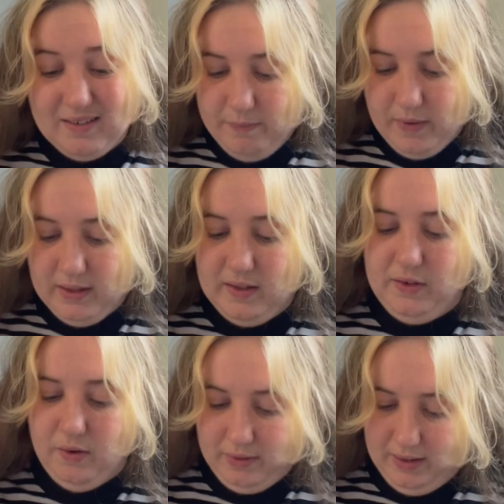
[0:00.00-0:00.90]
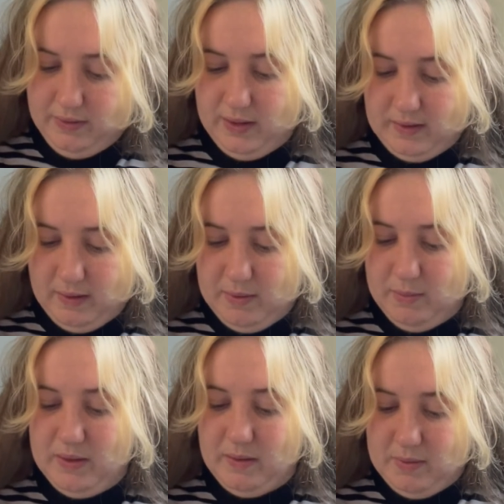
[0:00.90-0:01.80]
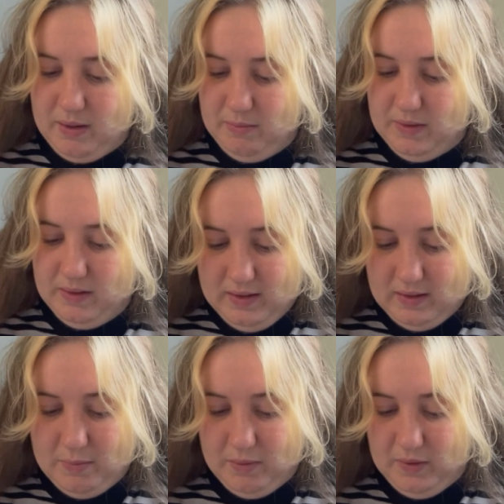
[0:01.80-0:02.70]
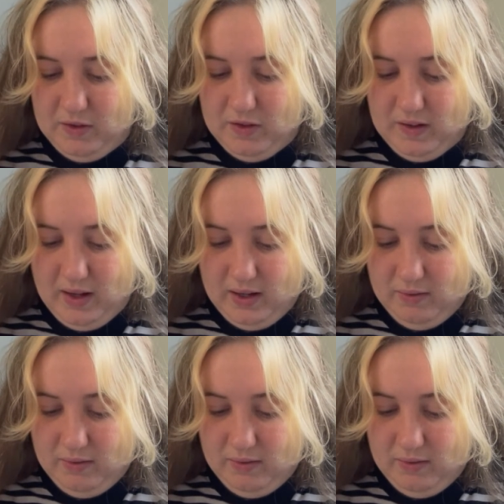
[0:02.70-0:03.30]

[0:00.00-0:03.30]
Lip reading: Unless you don't have to accept it, but sometimes it's just life,